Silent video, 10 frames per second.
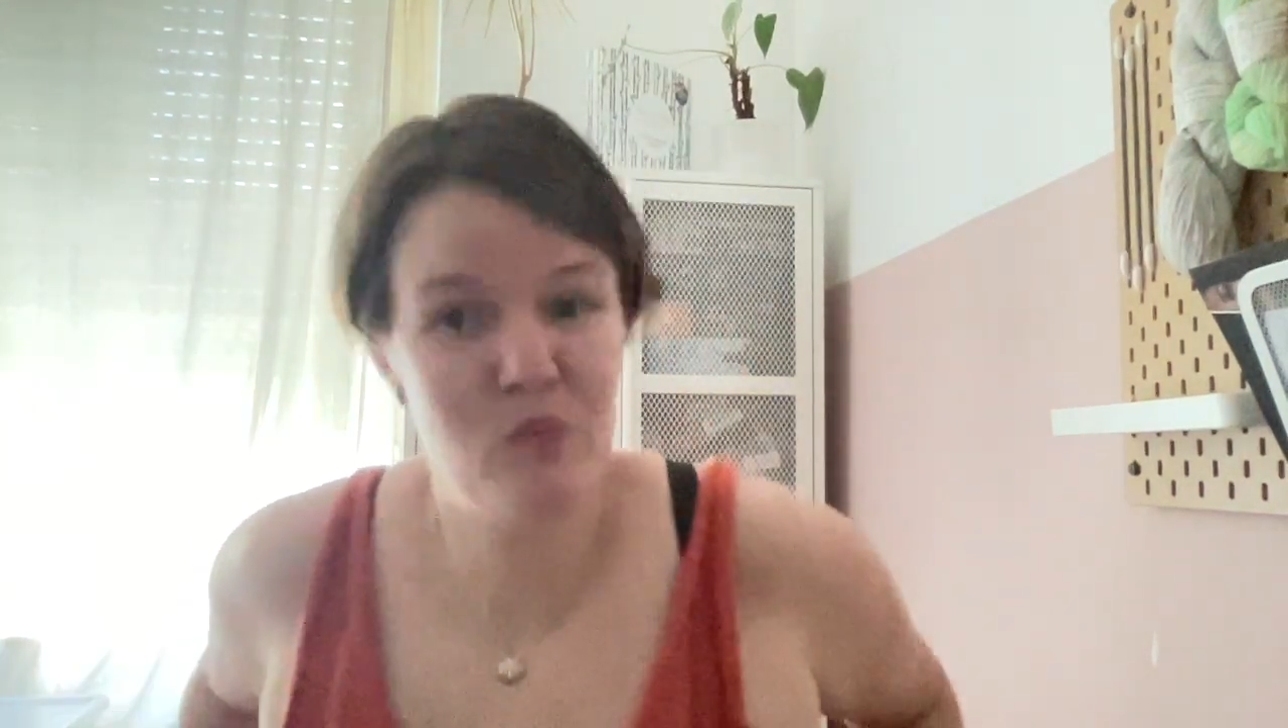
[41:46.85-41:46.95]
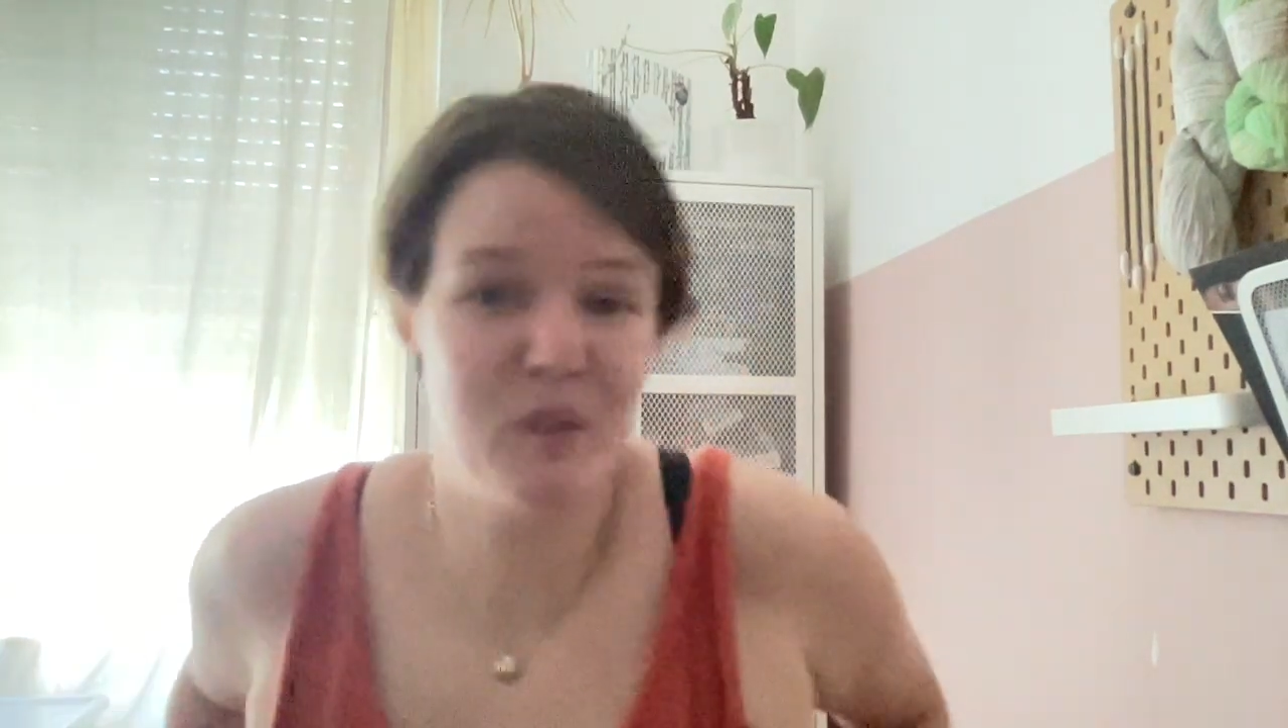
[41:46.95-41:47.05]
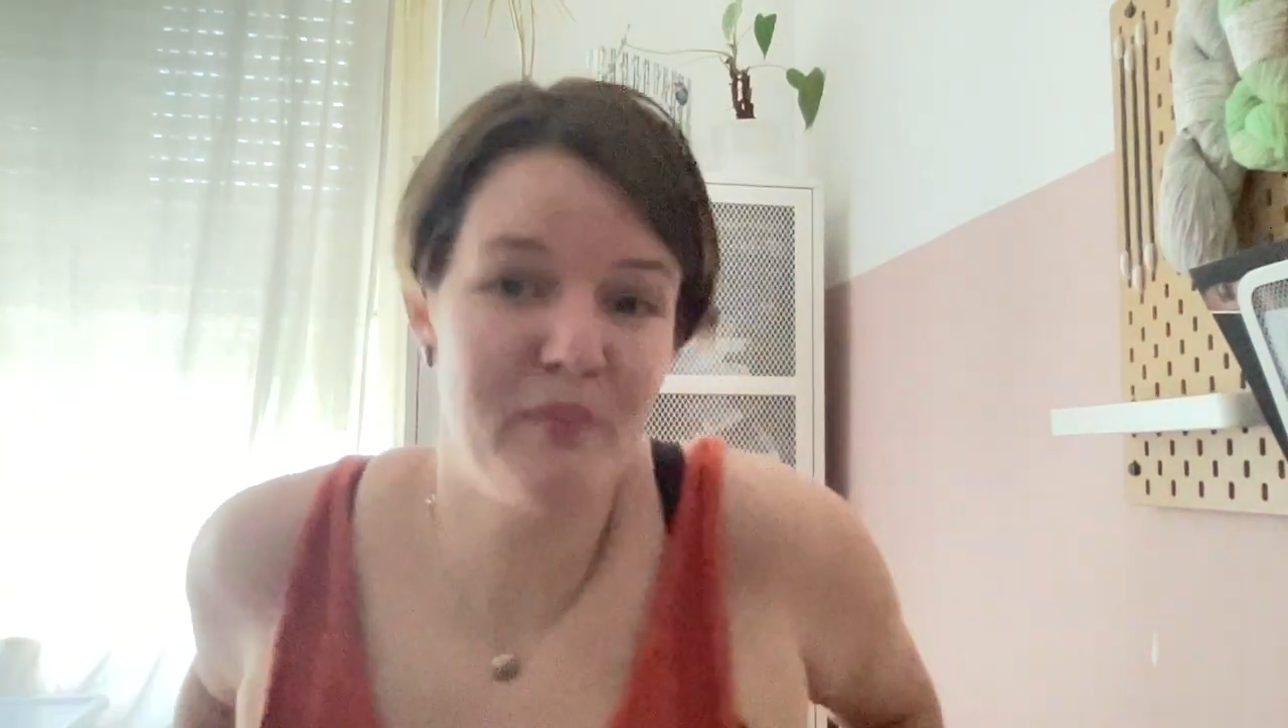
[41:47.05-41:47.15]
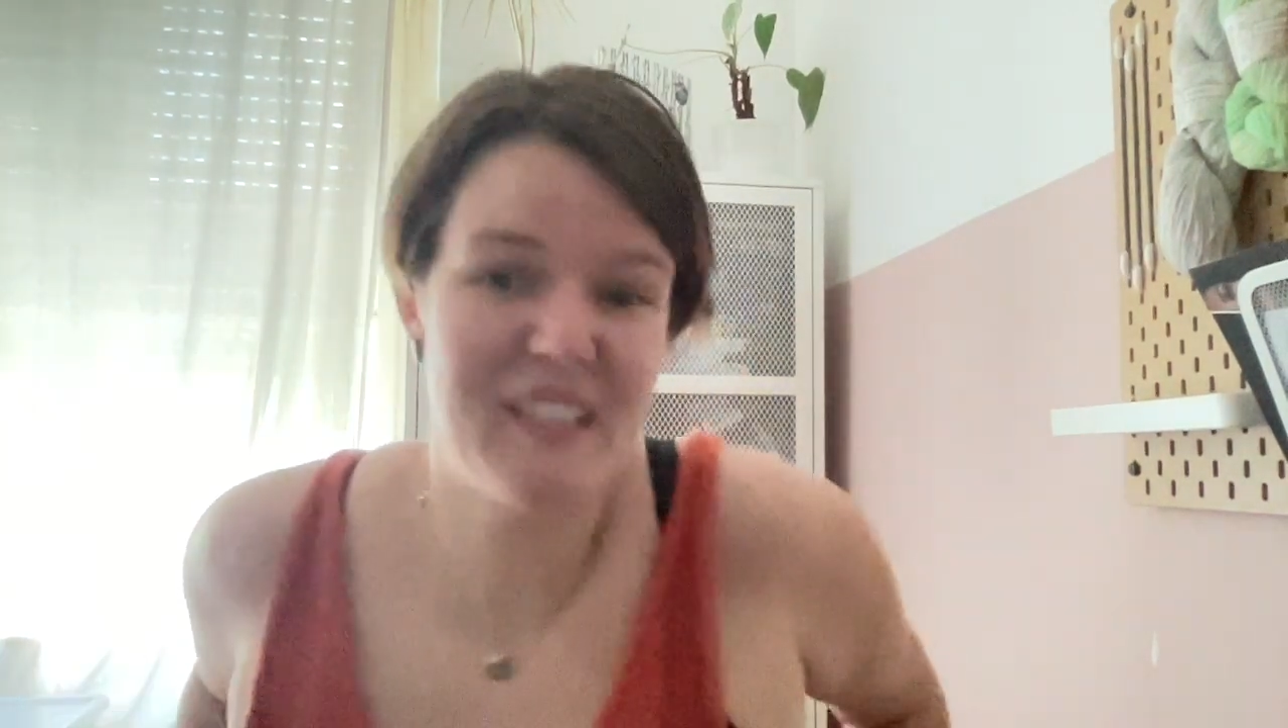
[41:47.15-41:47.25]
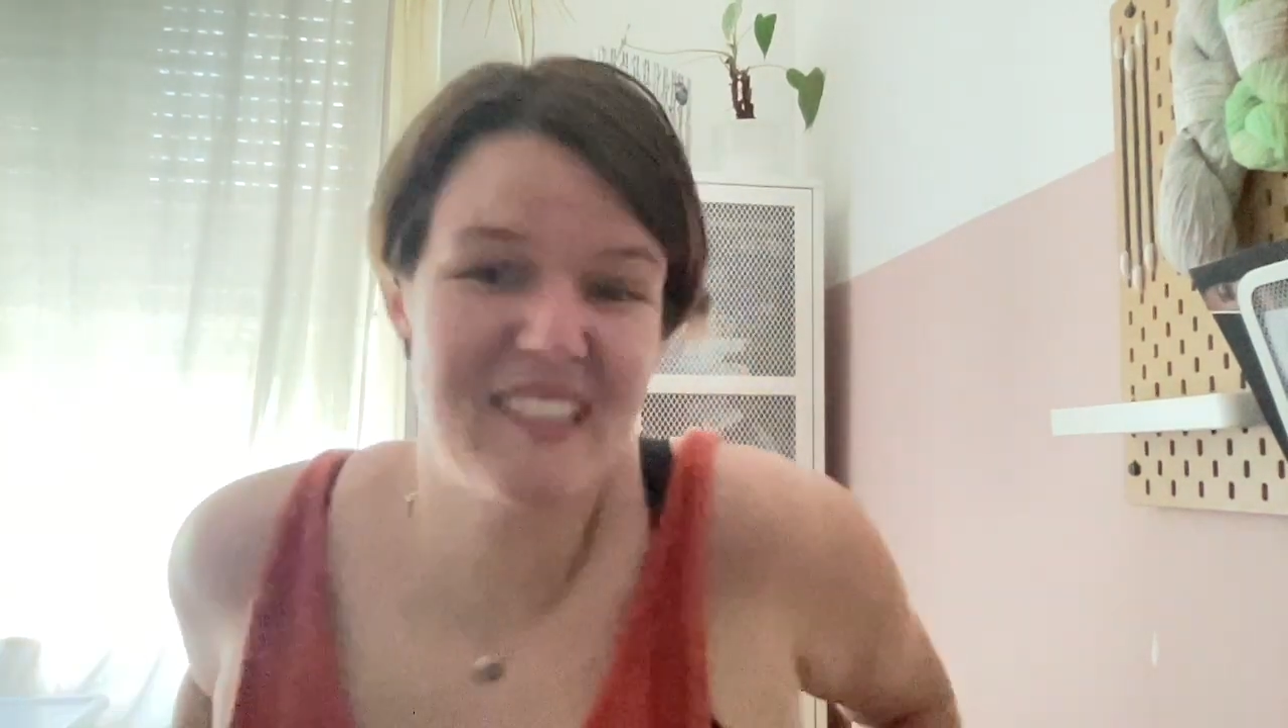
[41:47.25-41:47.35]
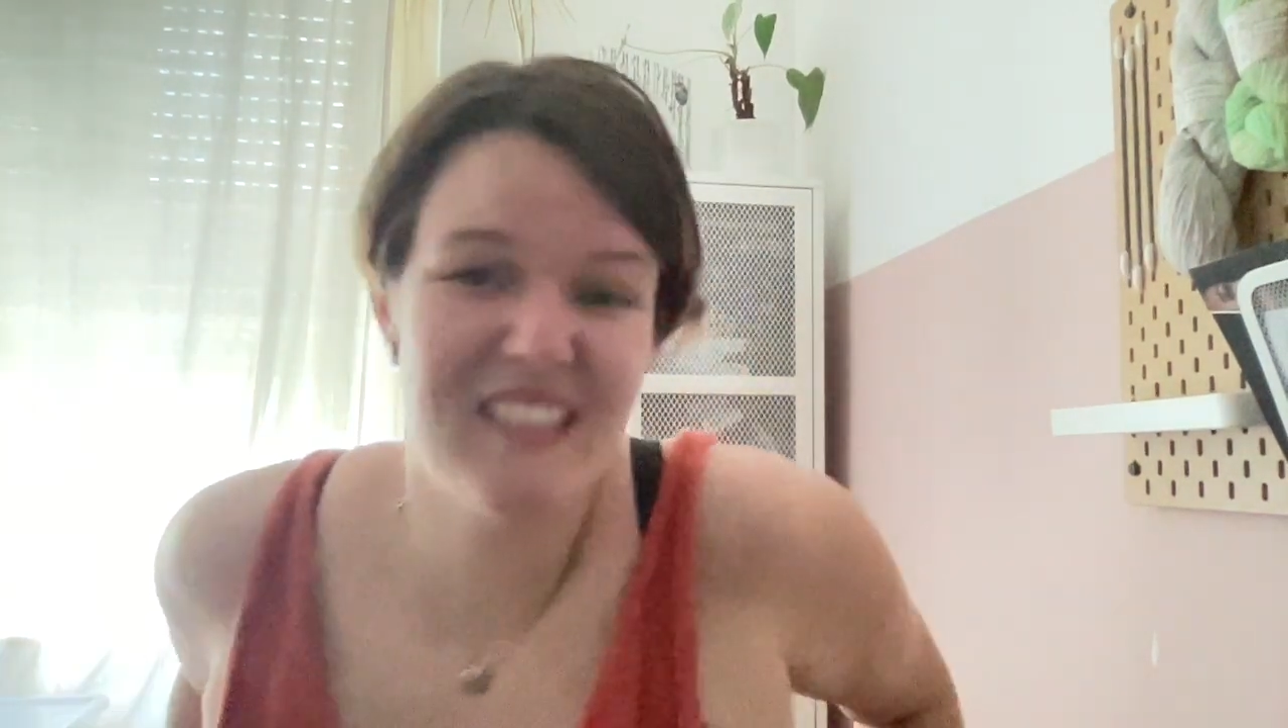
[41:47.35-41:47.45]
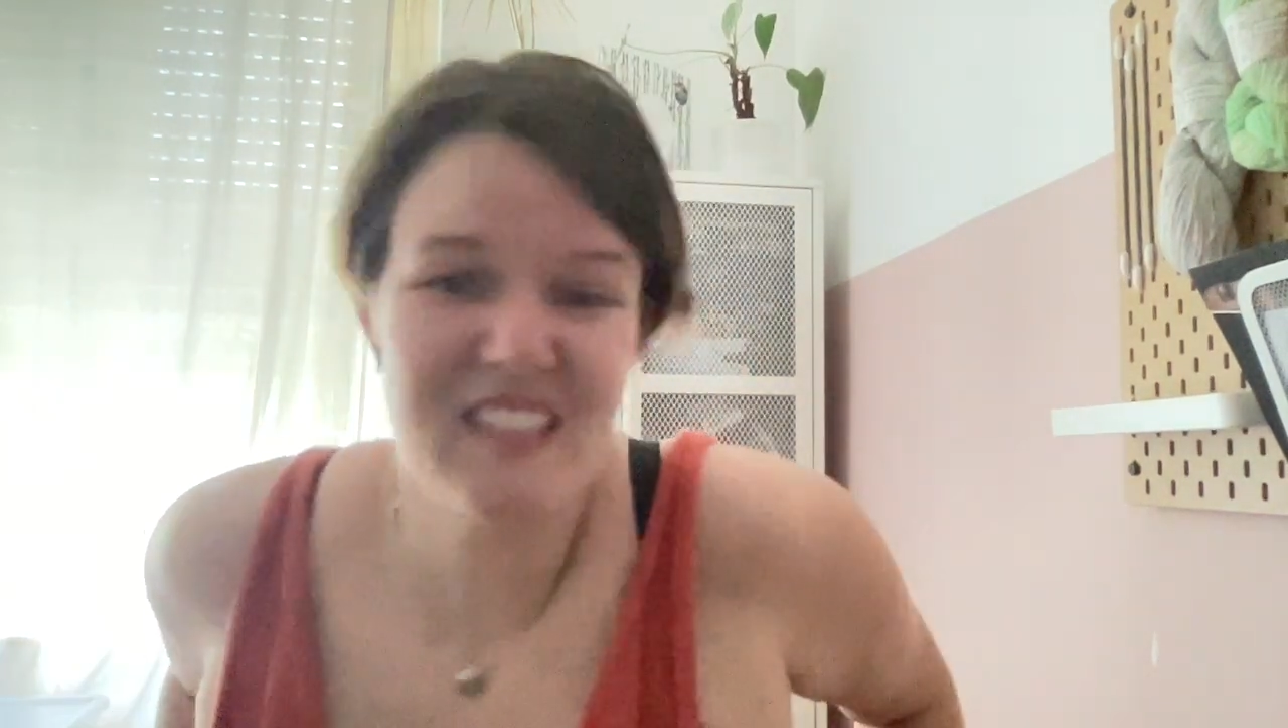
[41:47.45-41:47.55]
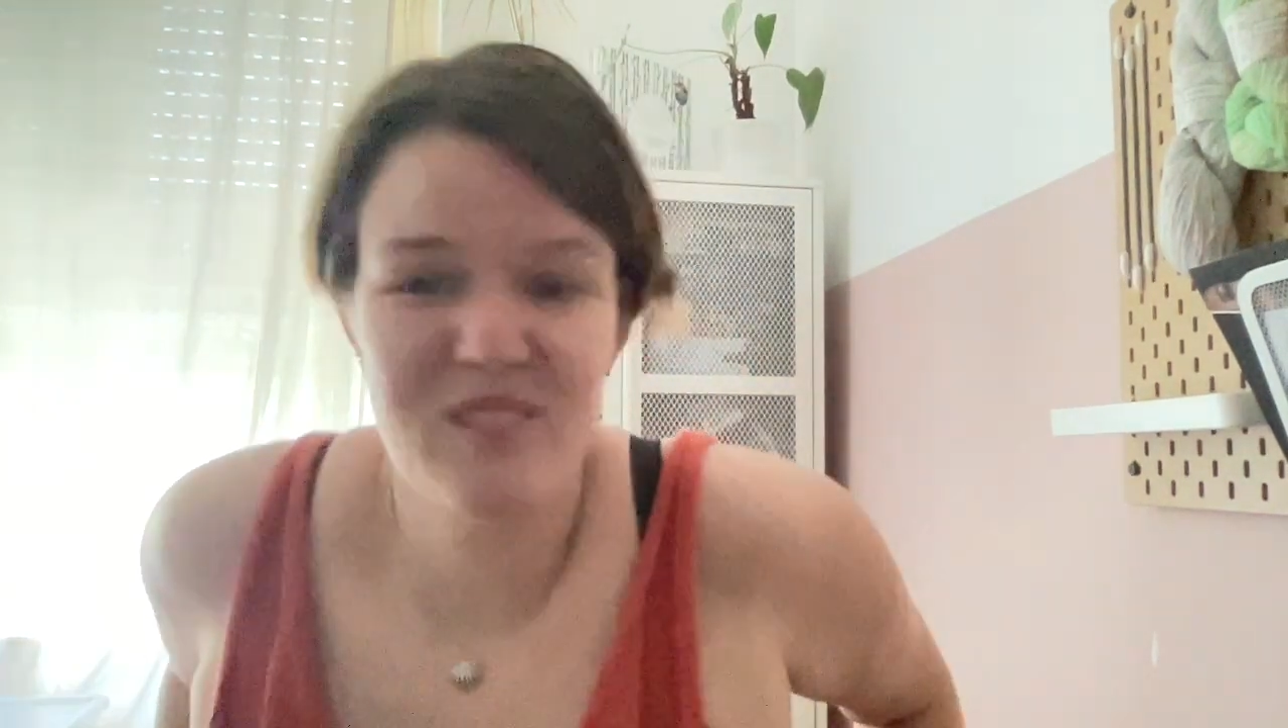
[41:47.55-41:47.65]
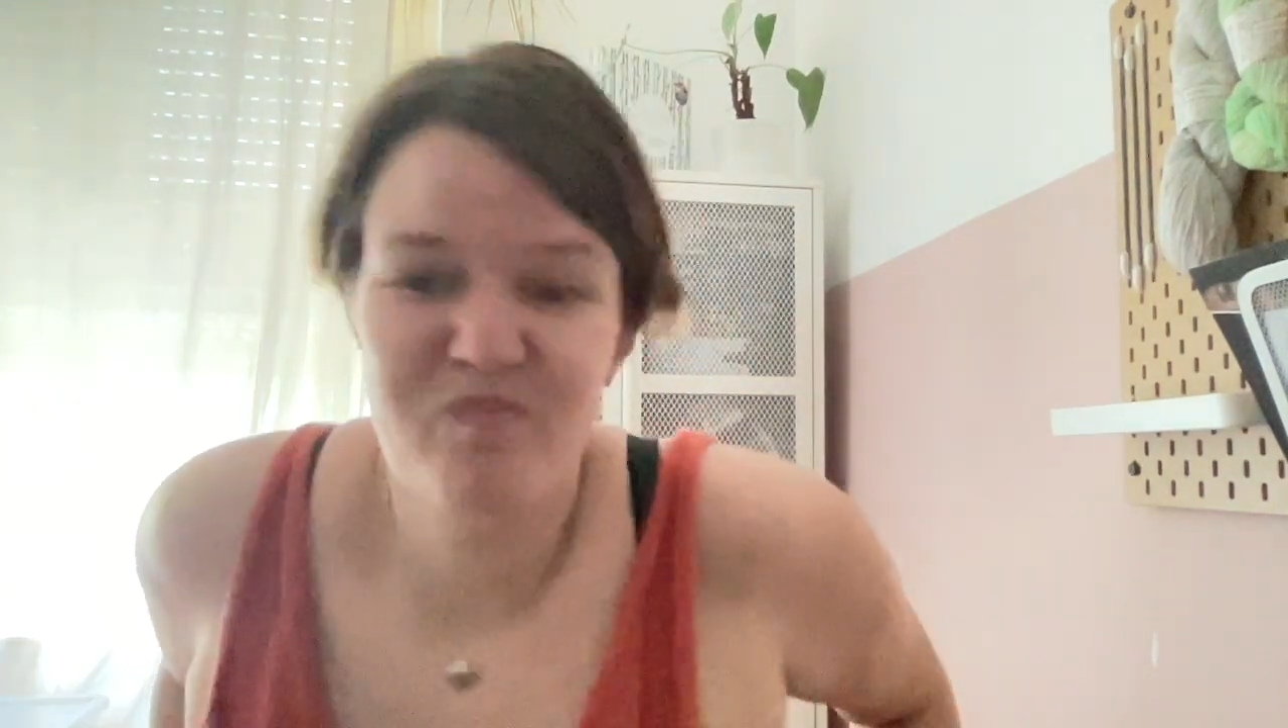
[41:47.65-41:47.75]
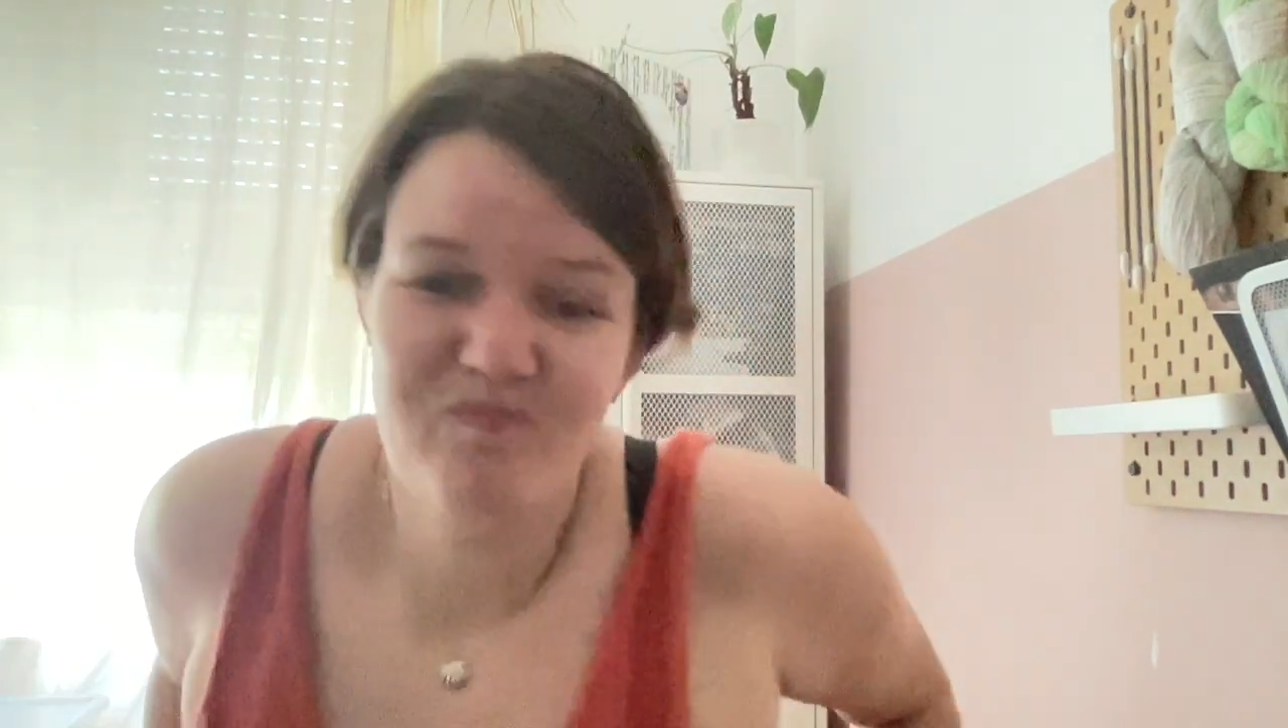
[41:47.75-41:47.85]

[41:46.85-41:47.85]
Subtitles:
with magazines,